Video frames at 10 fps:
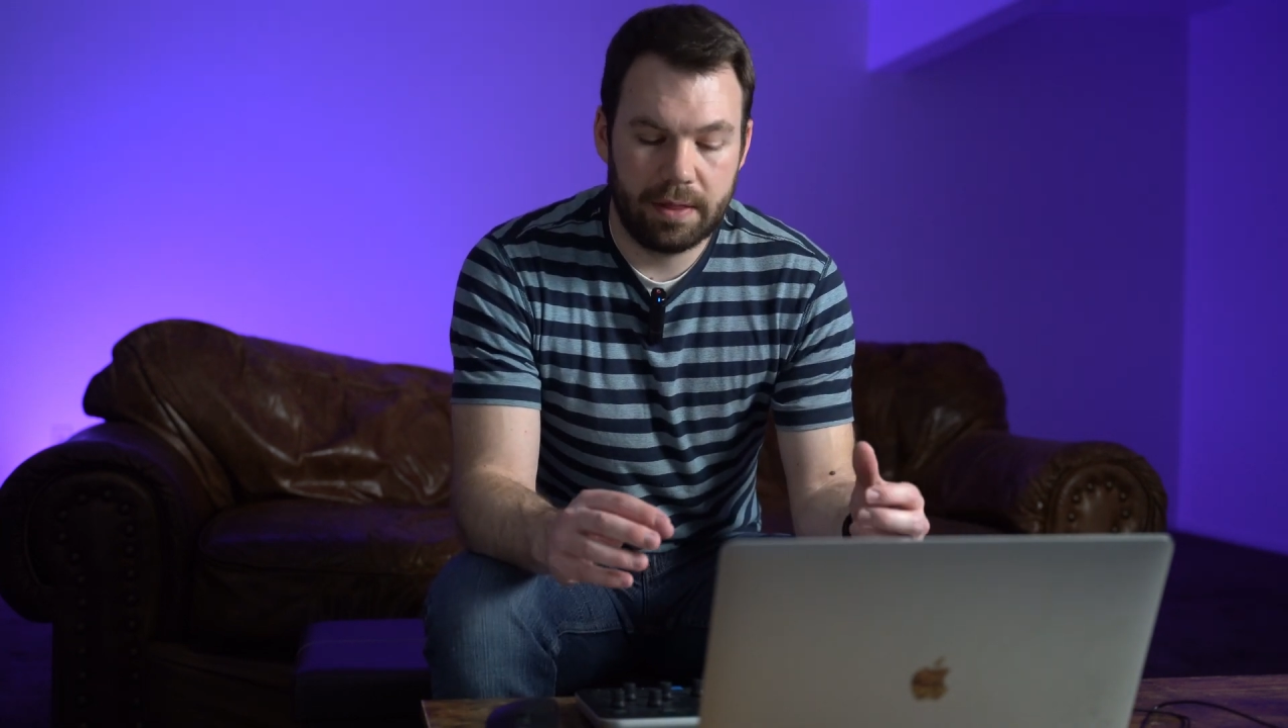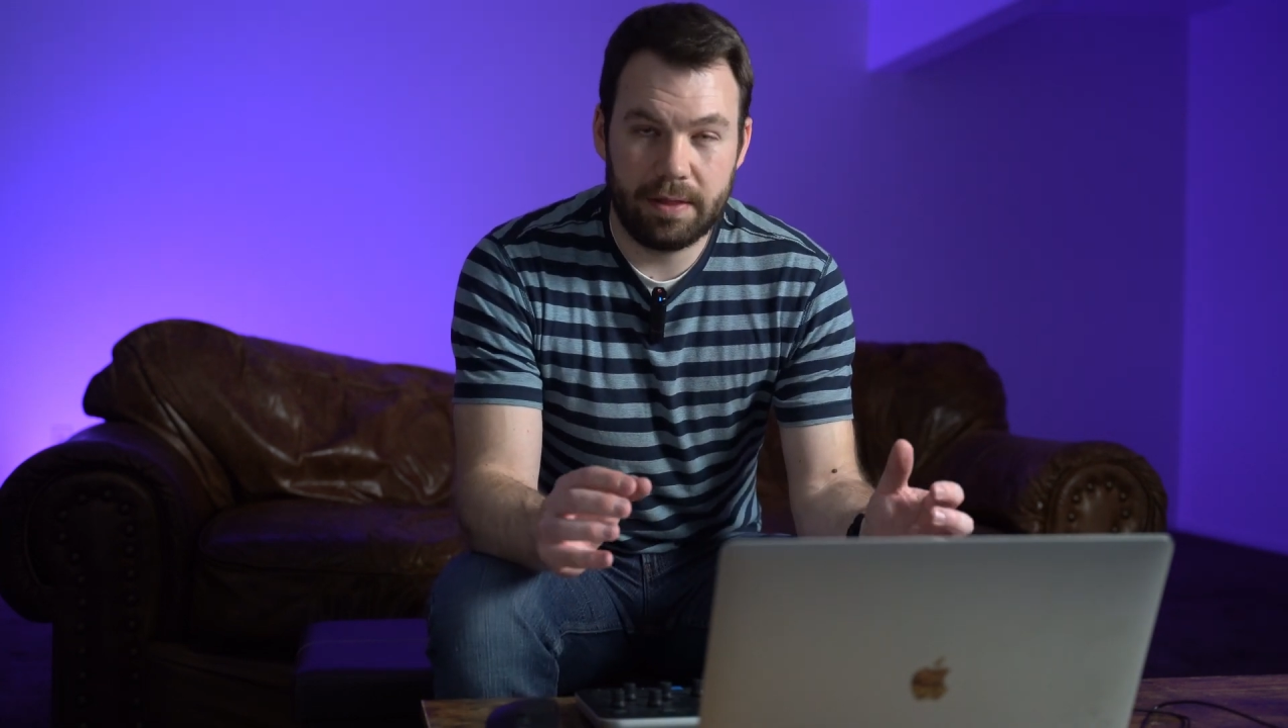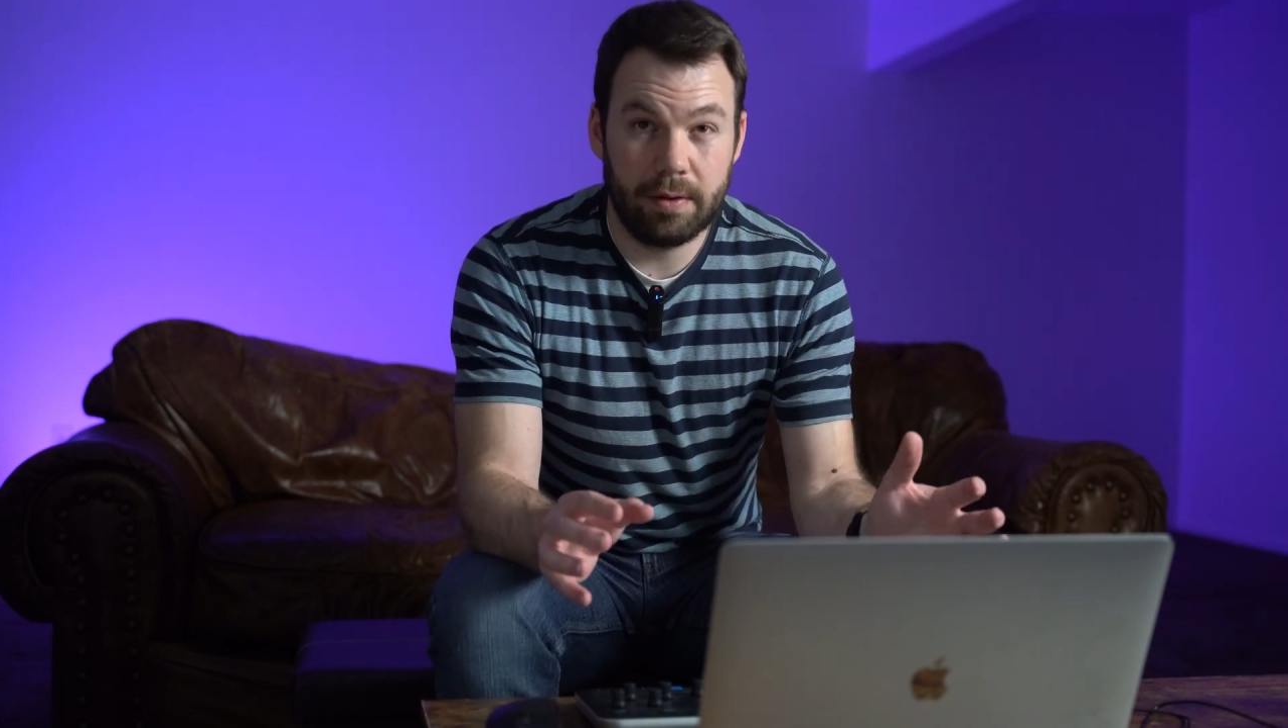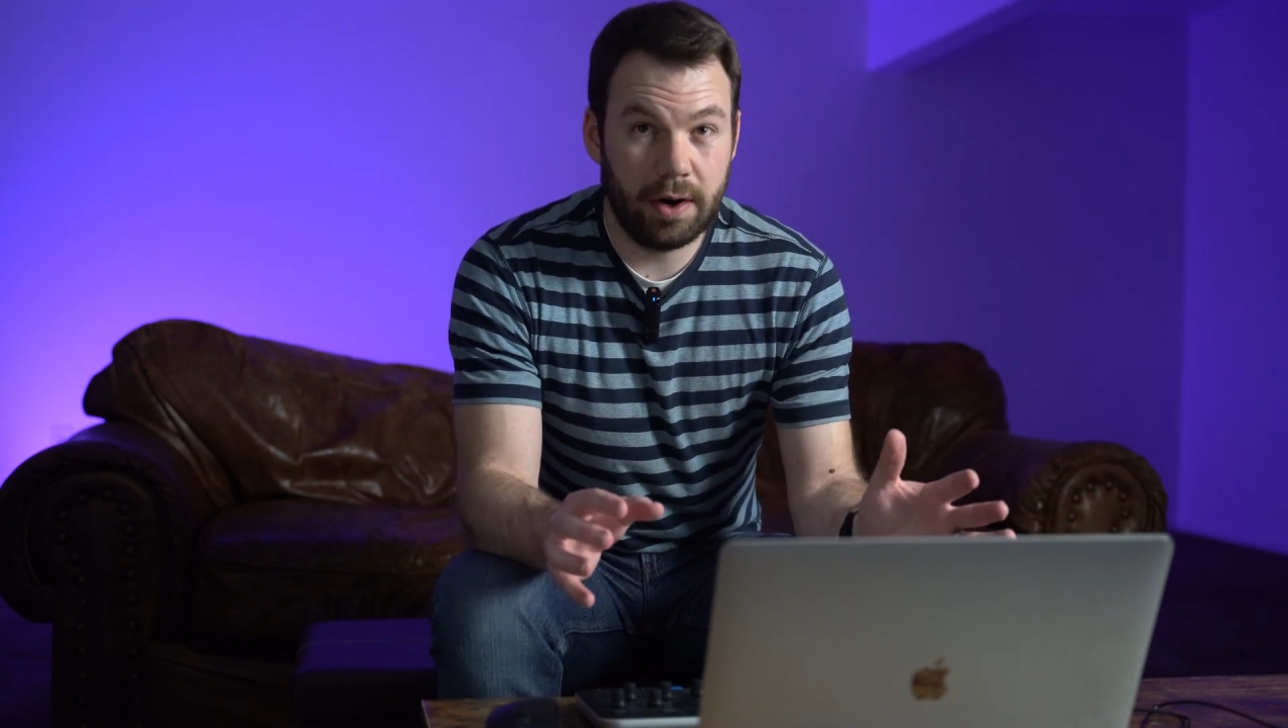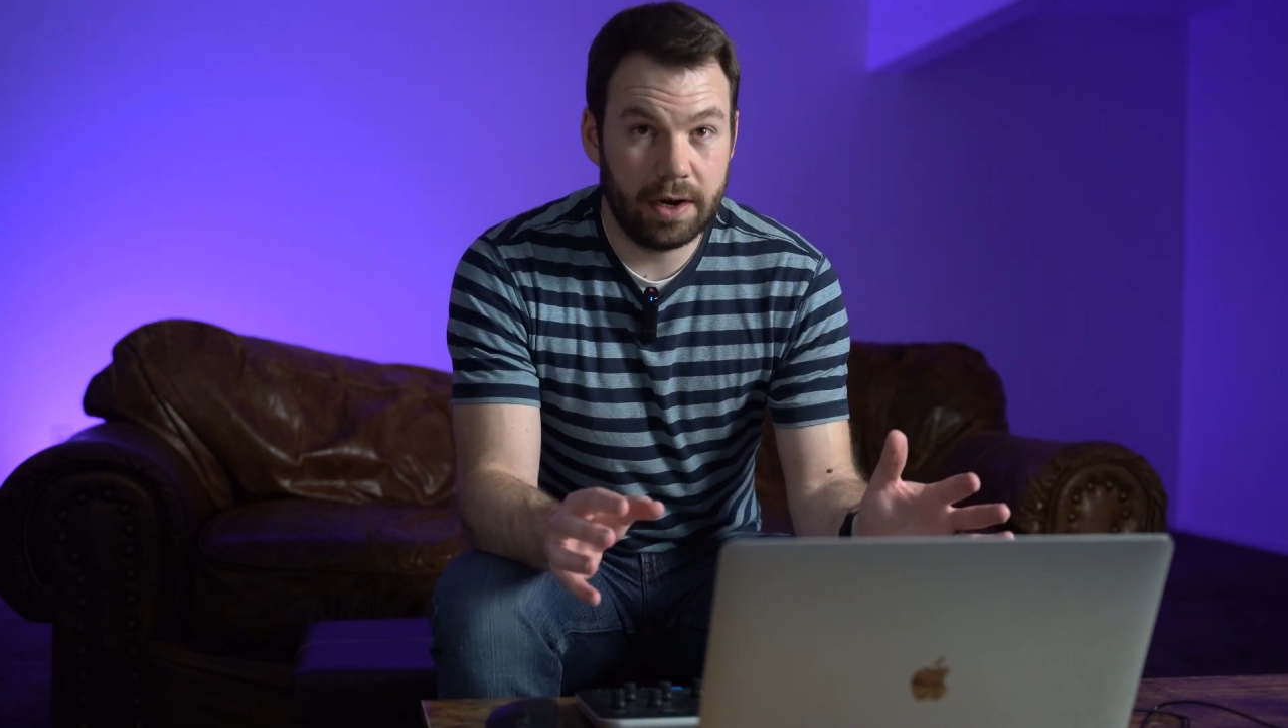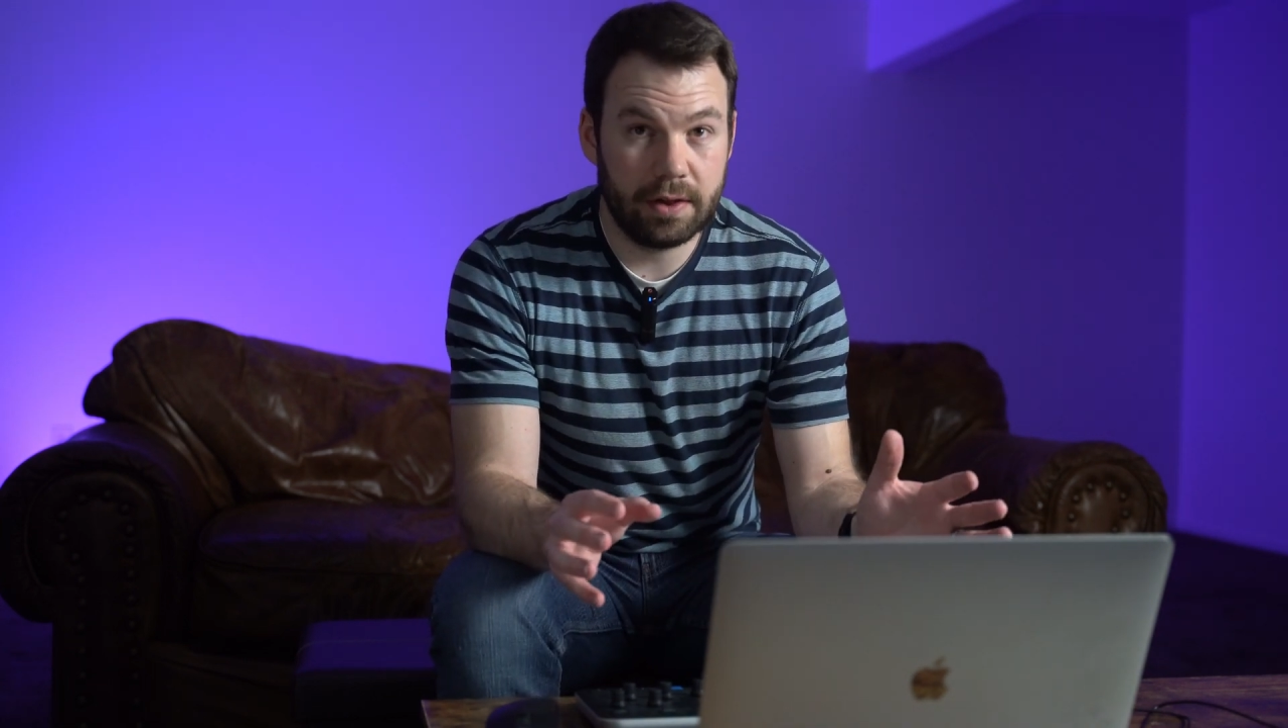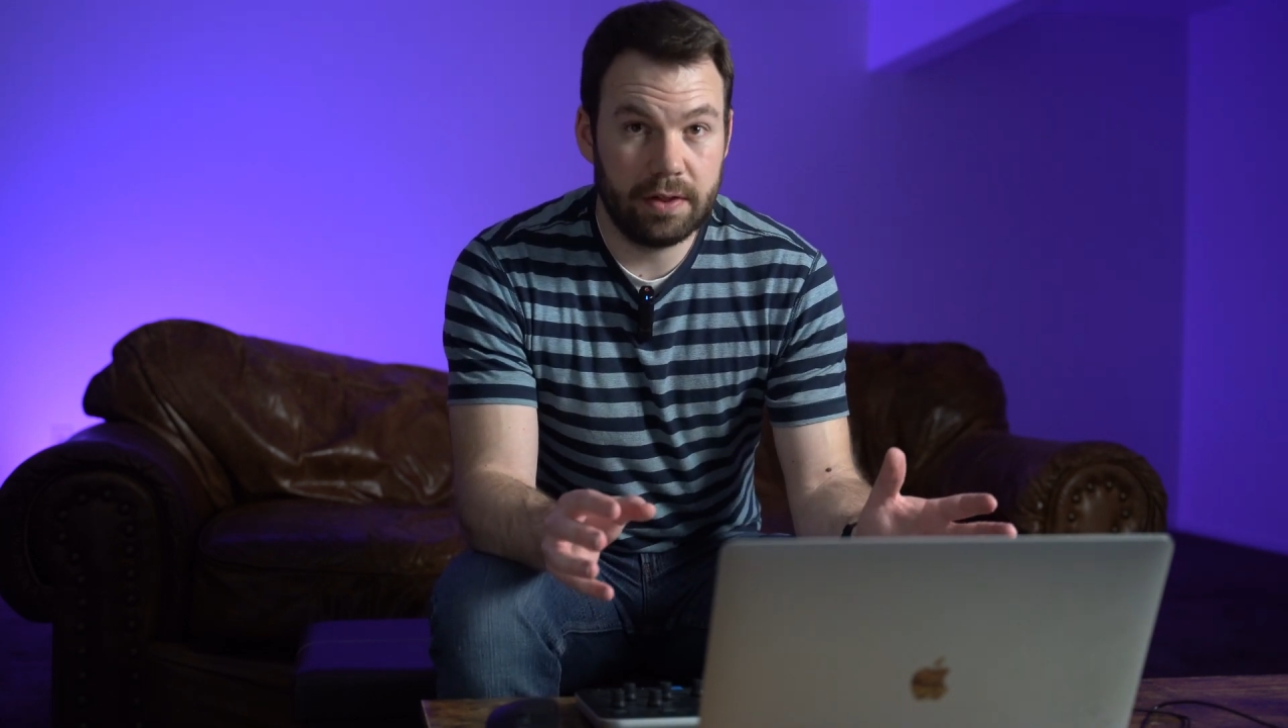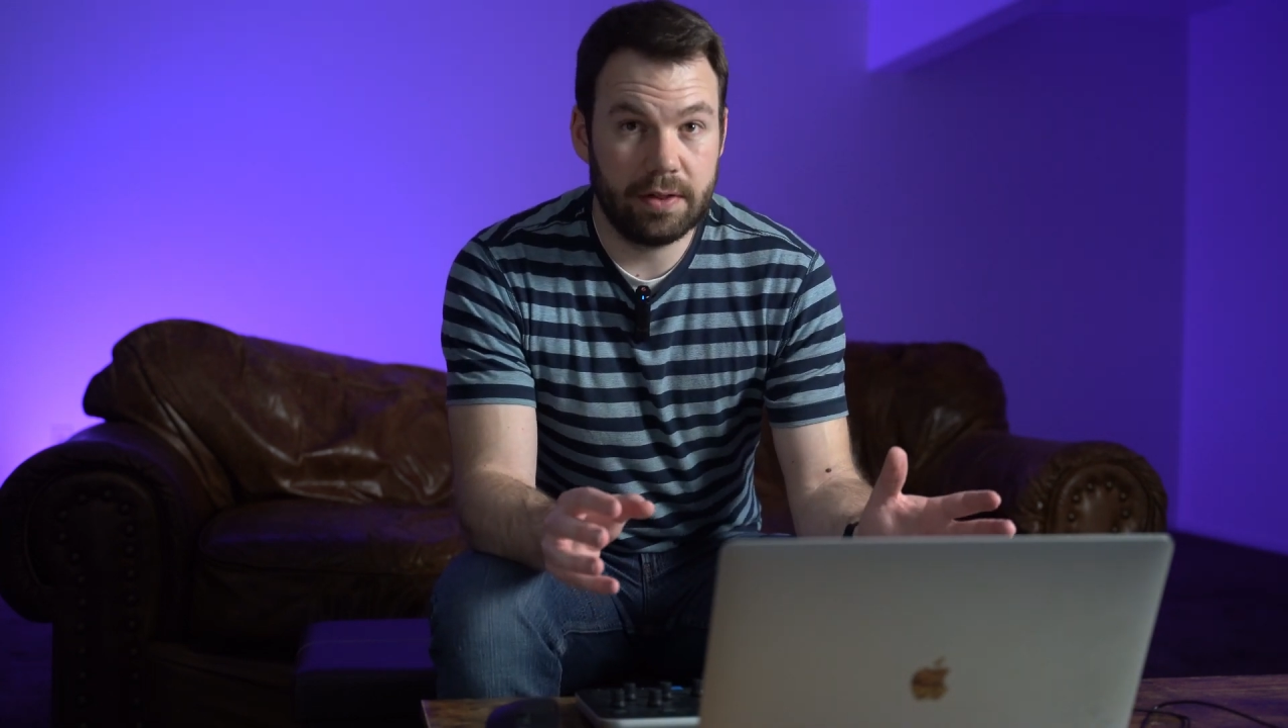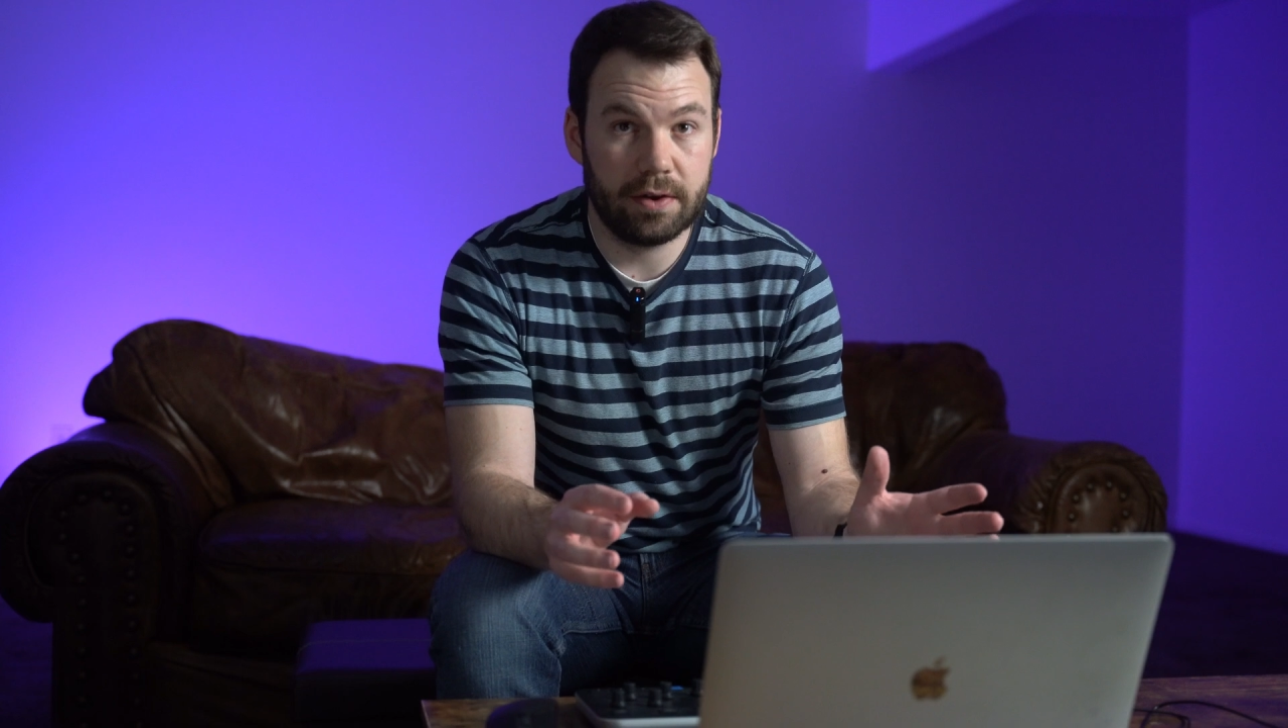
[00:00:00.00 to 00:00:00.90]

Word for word: Theoretically,